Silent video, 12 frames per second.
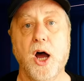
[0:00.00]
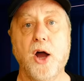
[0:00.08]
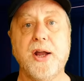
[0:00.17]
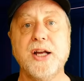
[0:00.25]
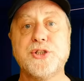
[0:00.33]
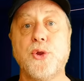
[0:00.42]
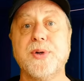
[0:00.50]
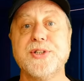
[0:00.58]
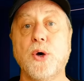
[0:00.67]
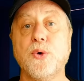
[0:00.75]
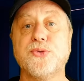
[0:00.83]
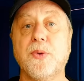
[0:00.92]
Okay, so the
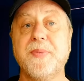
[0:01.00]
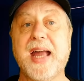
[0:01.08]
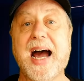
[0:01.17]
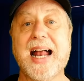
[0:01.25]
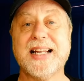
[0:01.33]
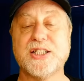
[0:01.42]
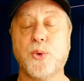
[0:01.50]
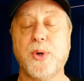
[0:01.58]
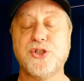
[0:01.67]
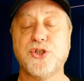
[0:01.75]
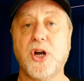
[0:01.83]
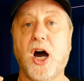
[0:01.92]
results from the Alice
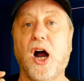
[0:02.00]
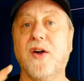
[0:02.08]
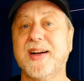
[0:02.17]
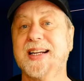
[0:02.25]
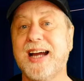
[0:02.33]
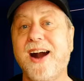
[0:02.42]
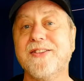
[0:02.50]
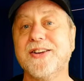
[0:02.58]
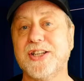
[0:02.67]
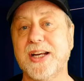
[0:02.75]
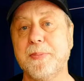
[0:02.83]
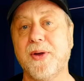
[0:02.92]
question are
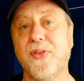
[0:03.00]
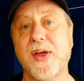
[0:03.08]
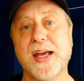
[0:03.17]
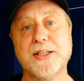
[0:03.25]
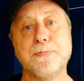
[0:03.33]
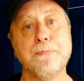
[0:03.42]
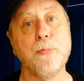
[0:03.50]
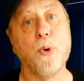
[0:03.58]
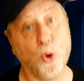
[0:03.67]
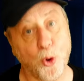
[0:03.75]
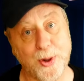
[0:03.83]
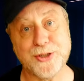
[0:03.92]
encouraging, but there's
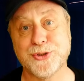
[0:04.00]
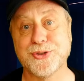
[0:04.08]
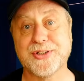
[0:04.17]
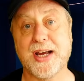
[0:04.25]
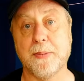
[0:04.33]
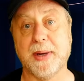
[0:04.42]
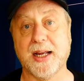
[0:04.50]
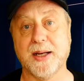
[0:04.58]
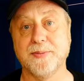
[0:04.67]
more questions coming.